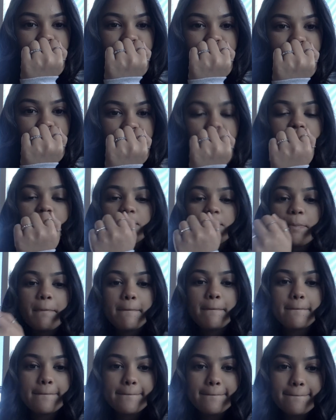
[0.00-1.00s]

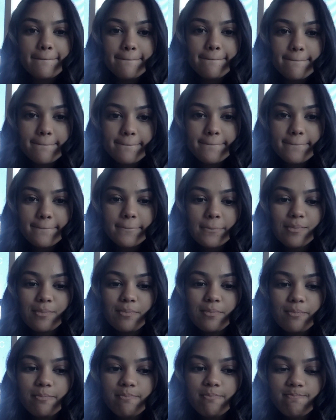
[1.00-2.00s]

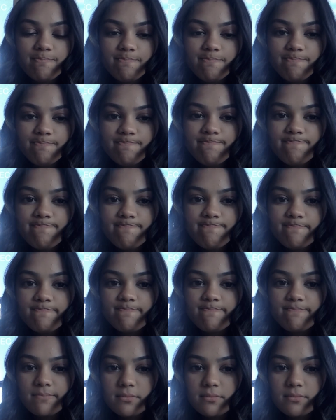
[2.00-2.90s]
Nothing is said.